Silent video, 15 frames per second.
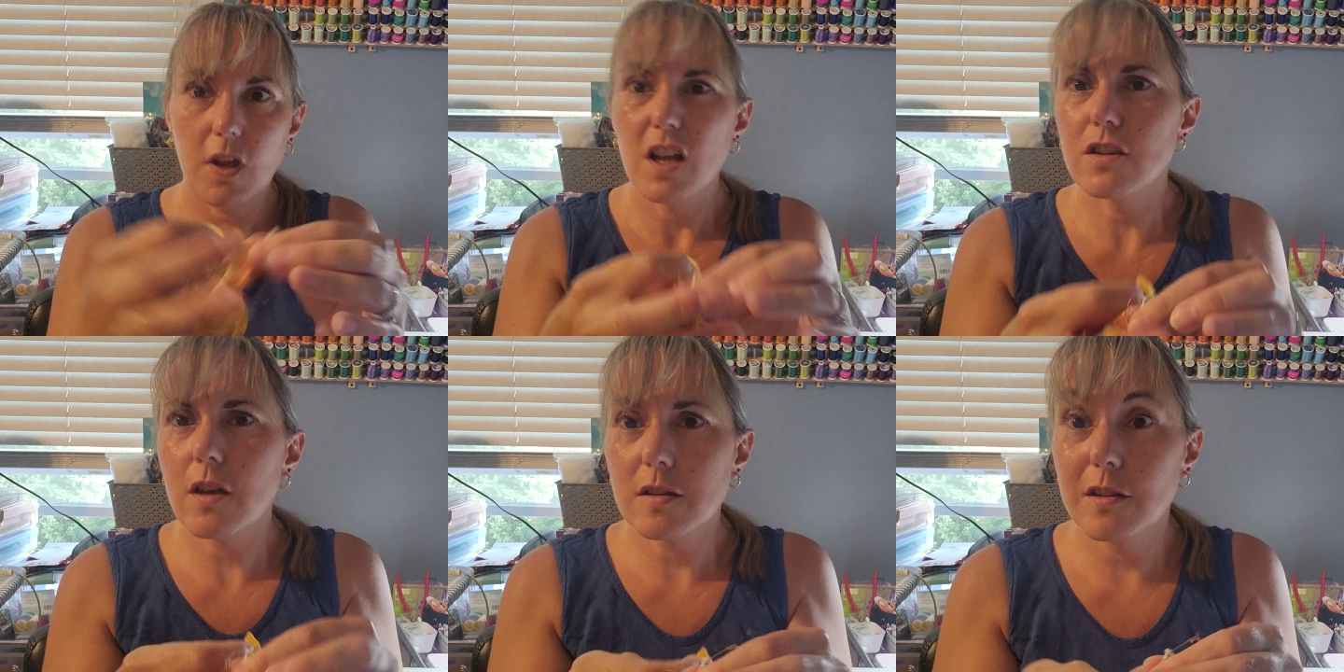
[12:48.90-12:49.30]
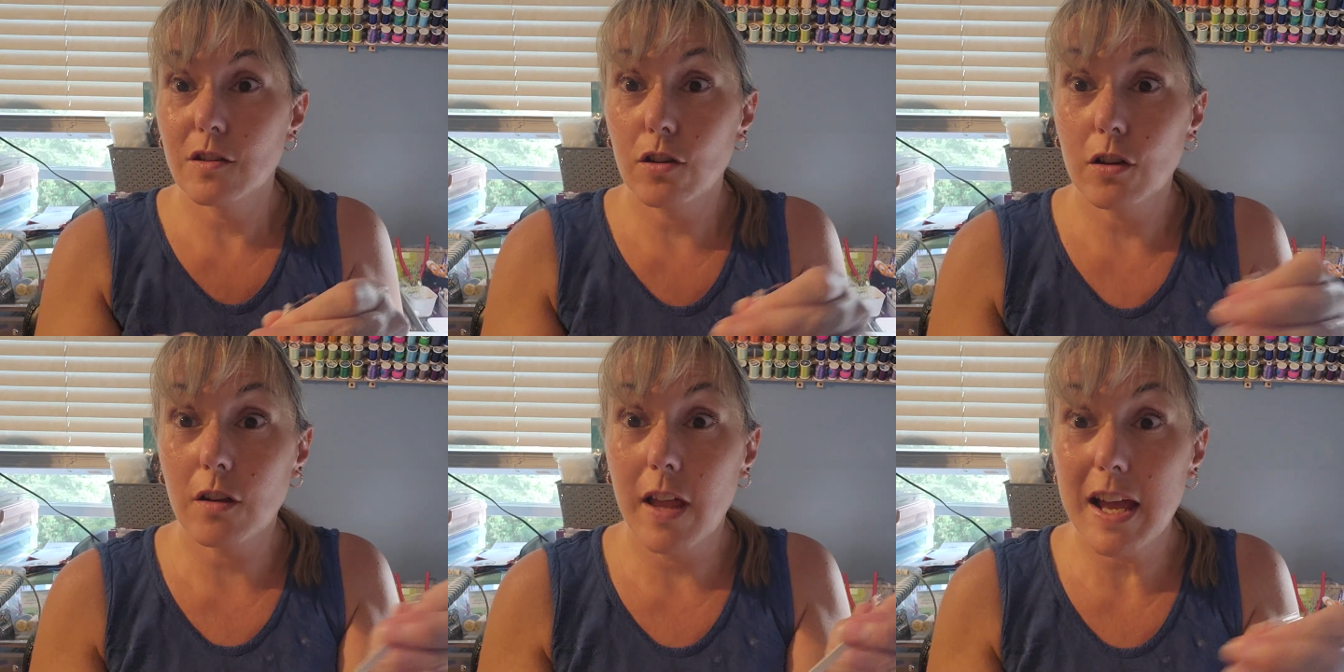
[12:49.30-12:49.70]
Doesn't
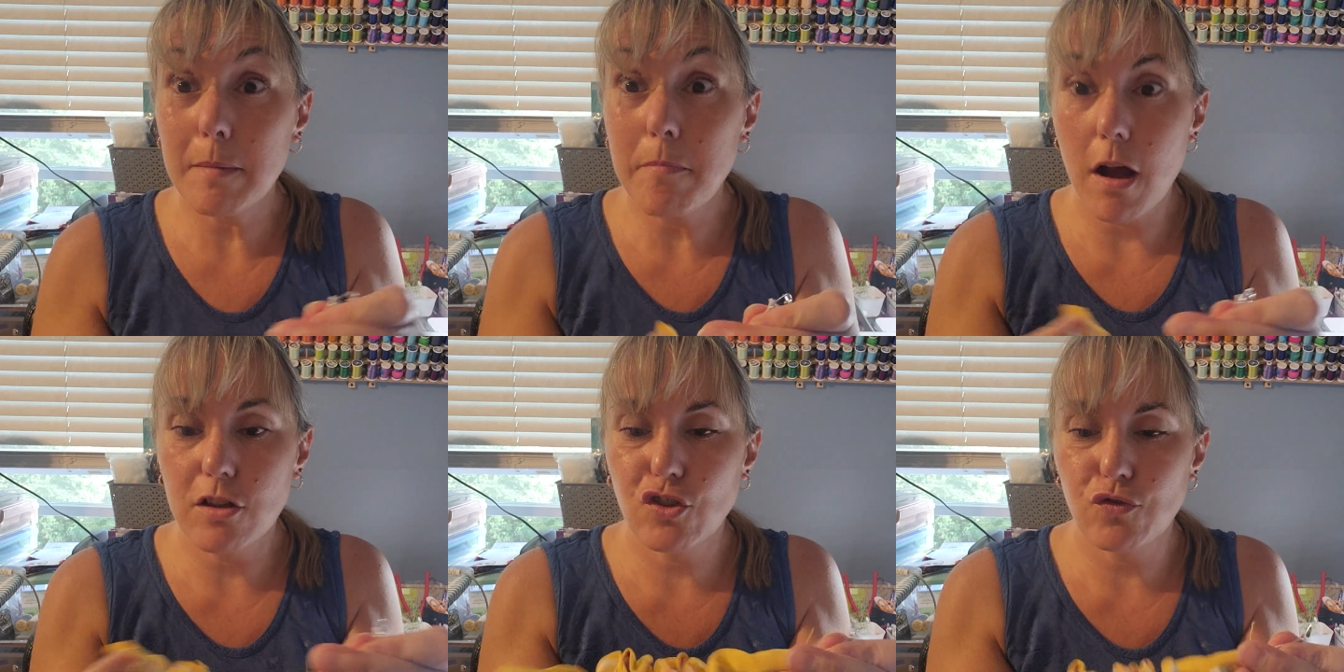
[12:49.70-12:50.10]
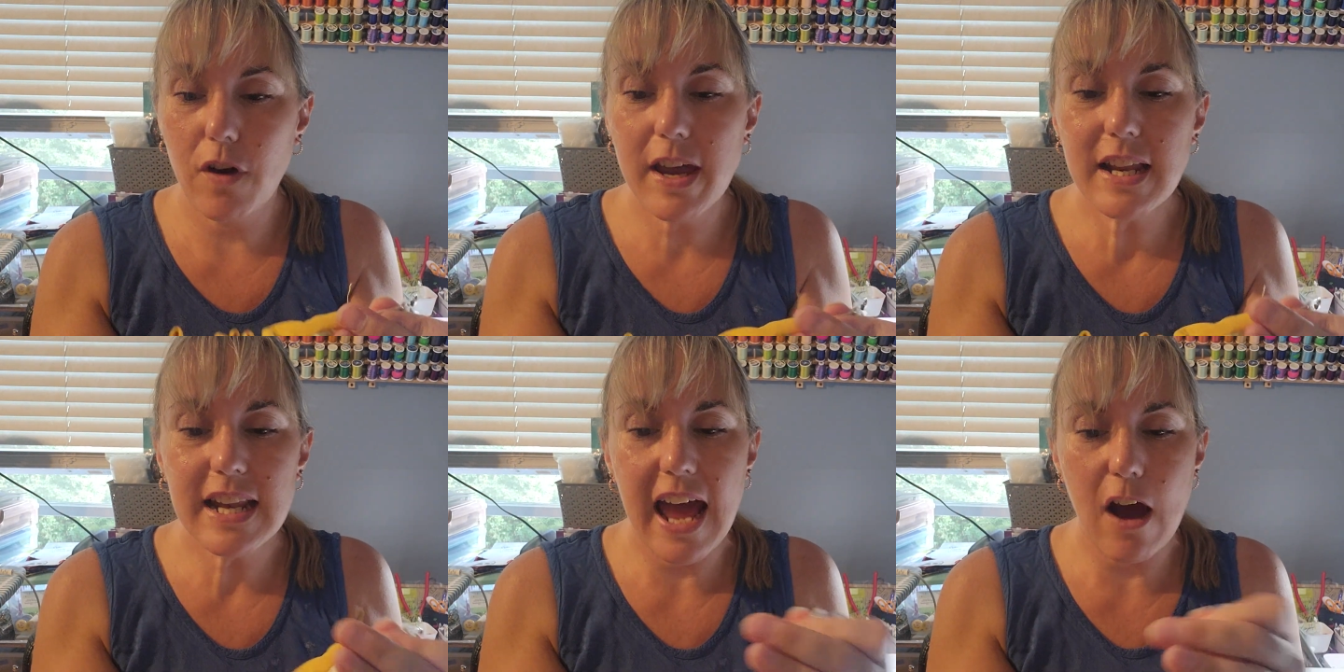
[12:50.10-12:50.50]
look like much
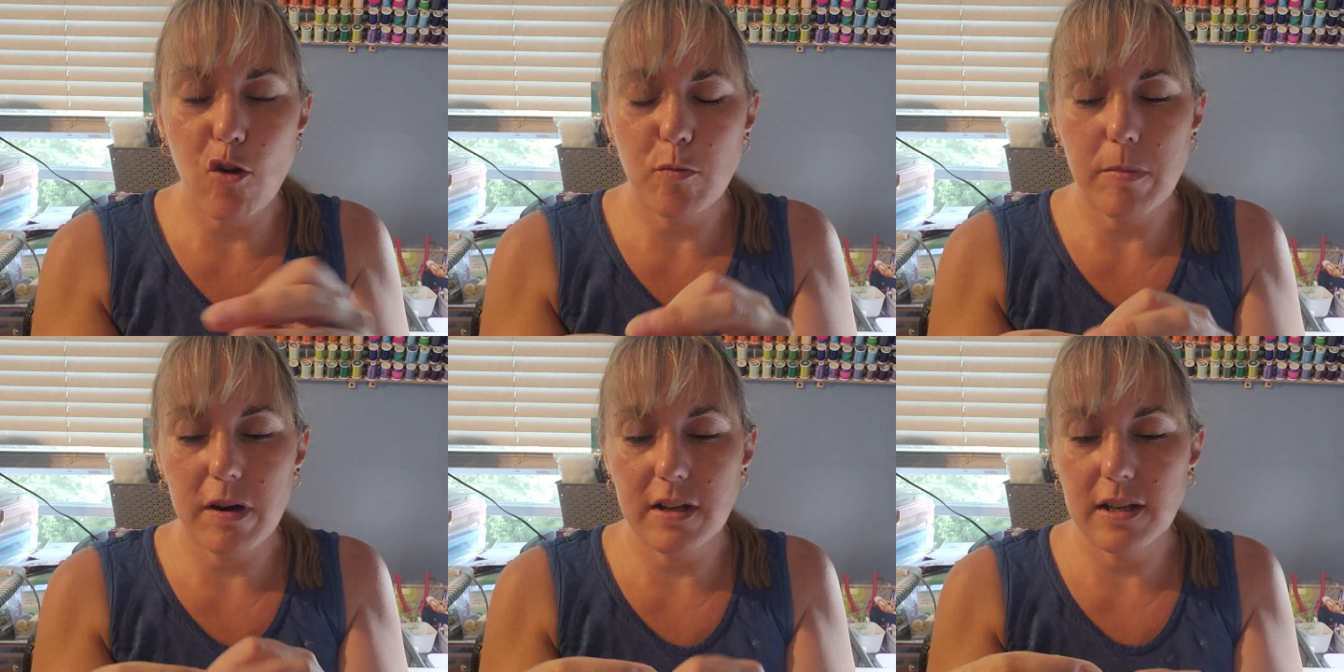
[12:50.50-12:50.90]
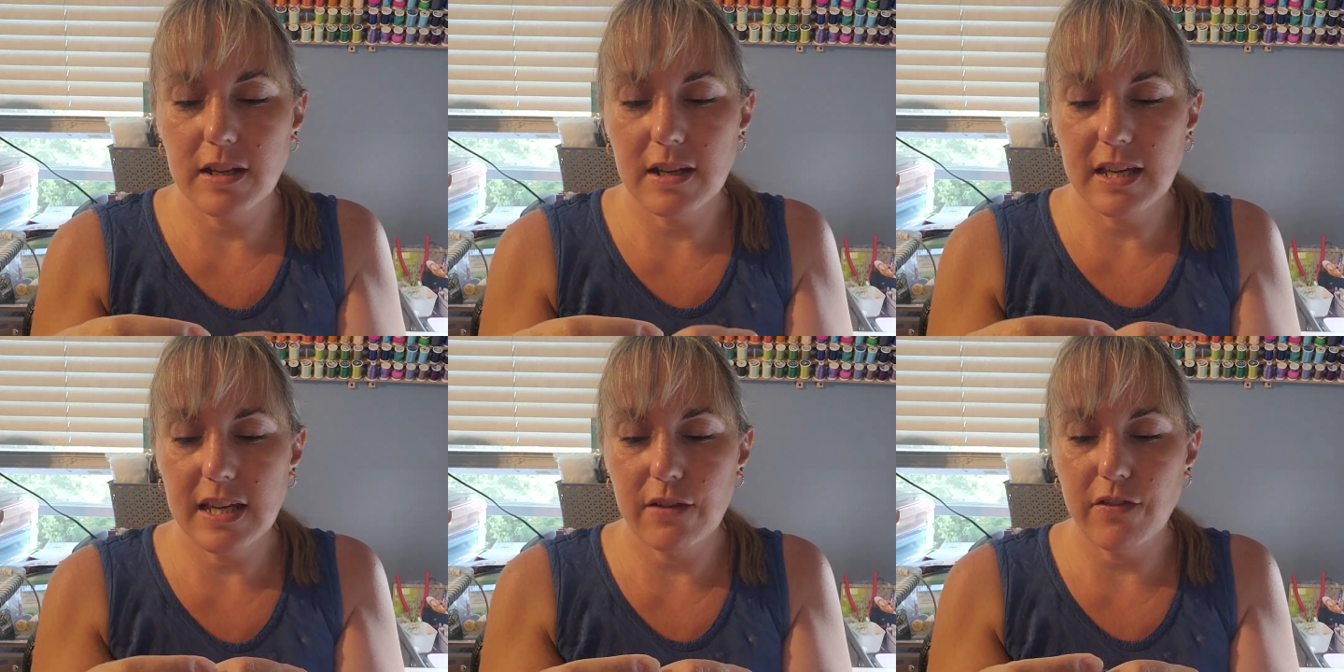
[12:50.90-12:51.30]
right now, but
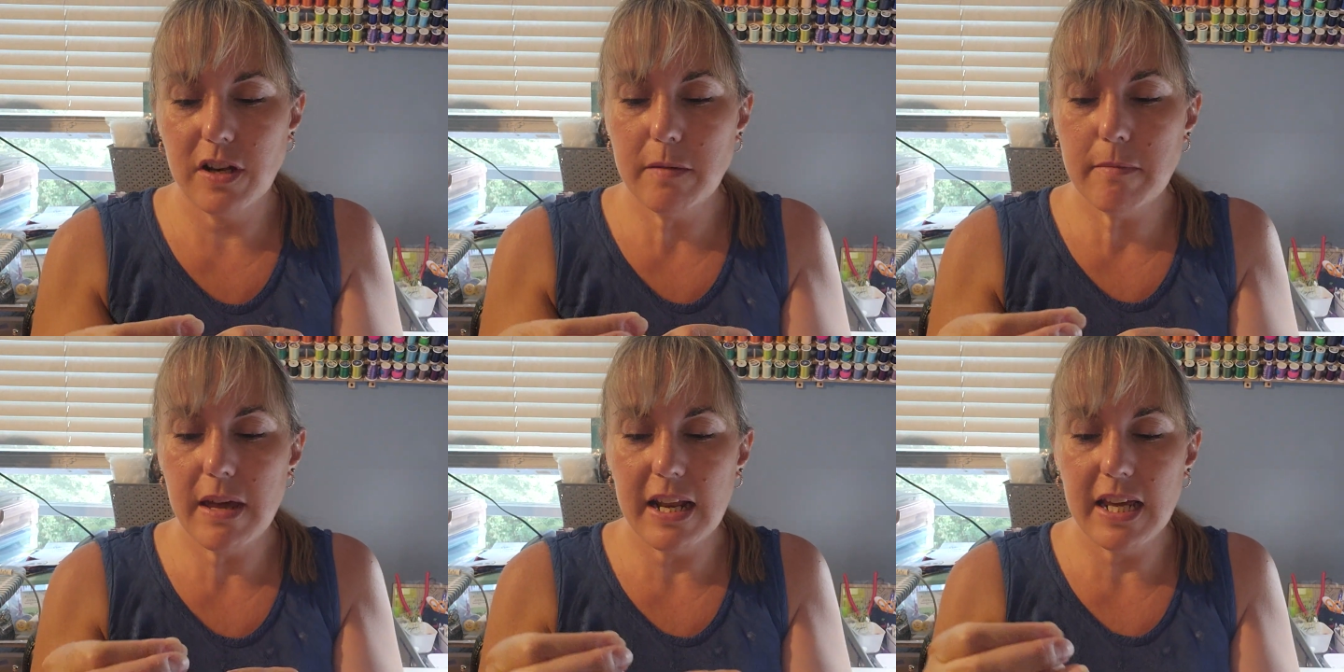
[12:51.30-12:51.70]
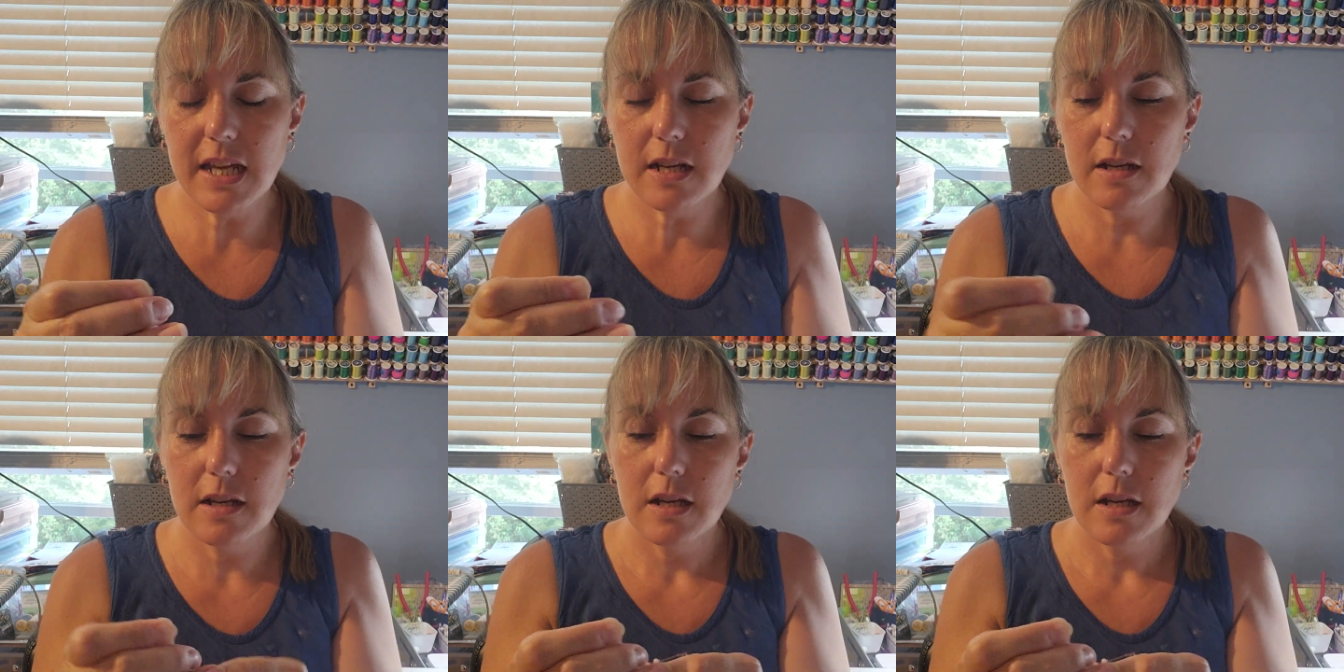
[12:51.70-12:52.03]
give it a minute.